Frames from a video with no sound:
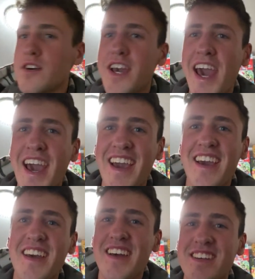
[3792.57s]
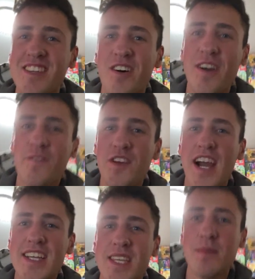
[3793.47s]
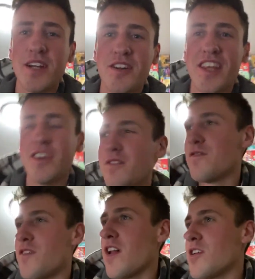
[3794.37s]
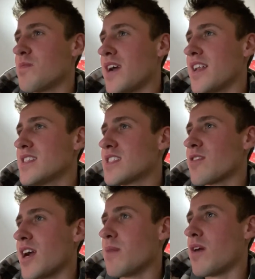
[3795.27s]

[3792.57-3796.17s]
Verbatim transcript: Okay. So if you guys let me know that you followed me on Instagram,